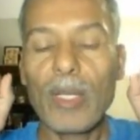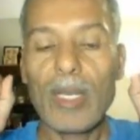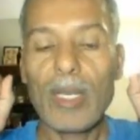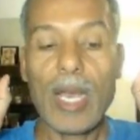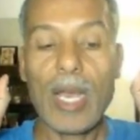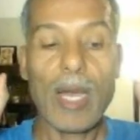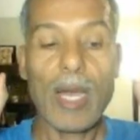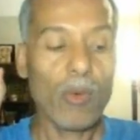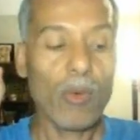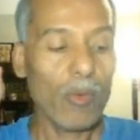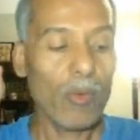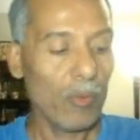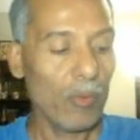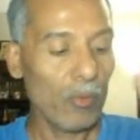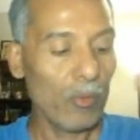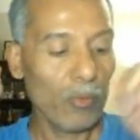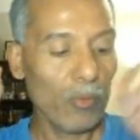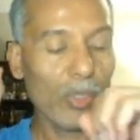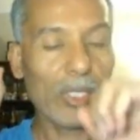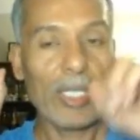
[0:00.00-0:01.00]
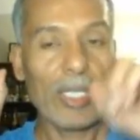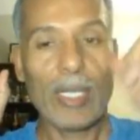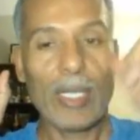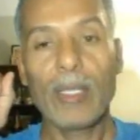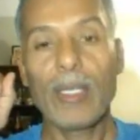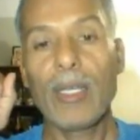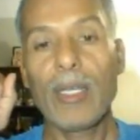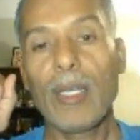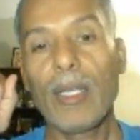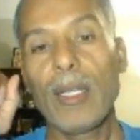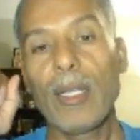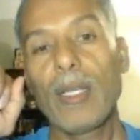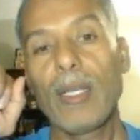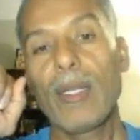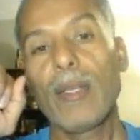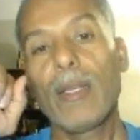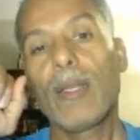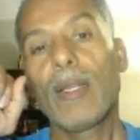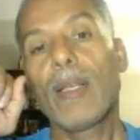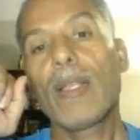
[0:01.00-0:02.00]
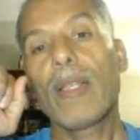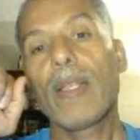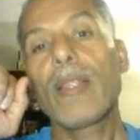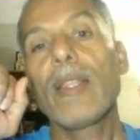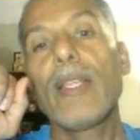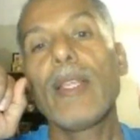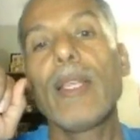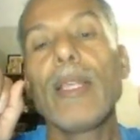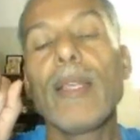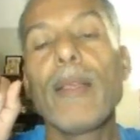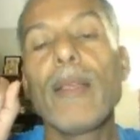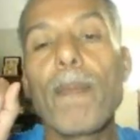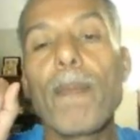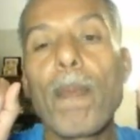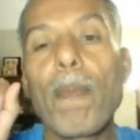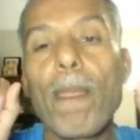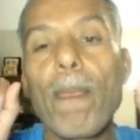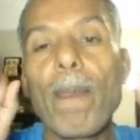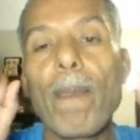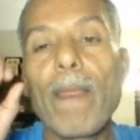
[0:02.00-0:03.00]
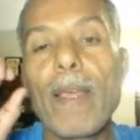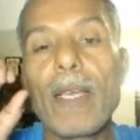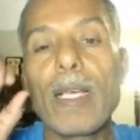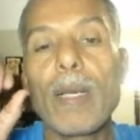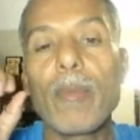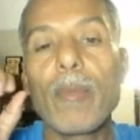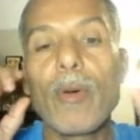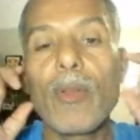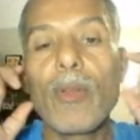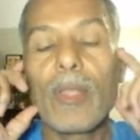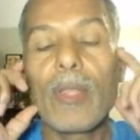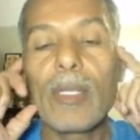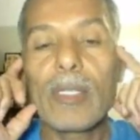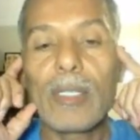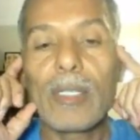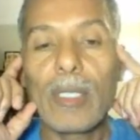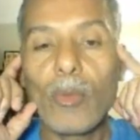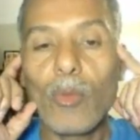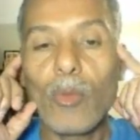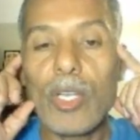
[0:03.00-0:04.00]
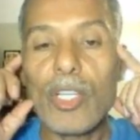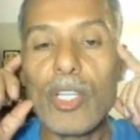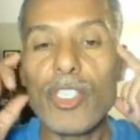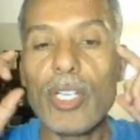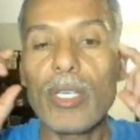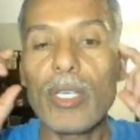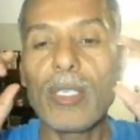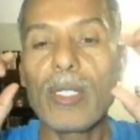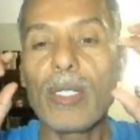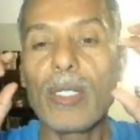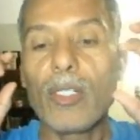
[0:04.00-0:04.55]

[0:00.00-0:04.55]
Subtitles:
Now, we said, think about this situation.